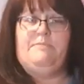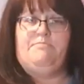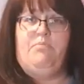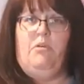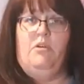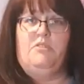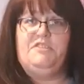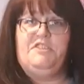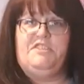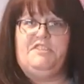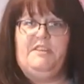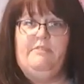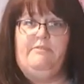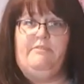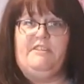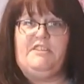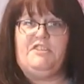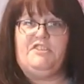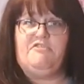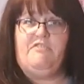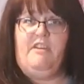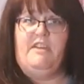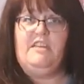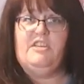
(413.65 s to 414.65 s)
positively
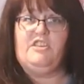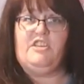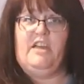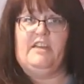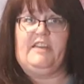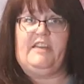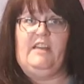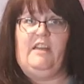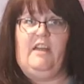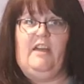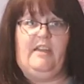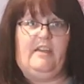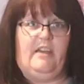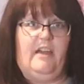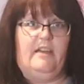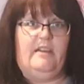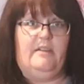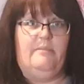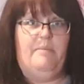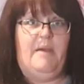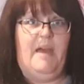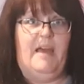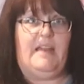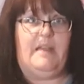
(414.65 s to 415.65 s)
straitjacket-like. I
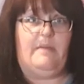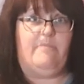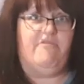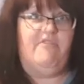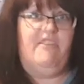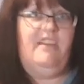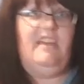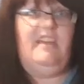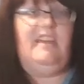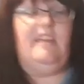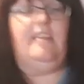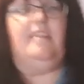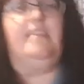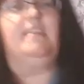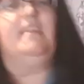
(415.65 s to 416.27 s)
can barely breathe.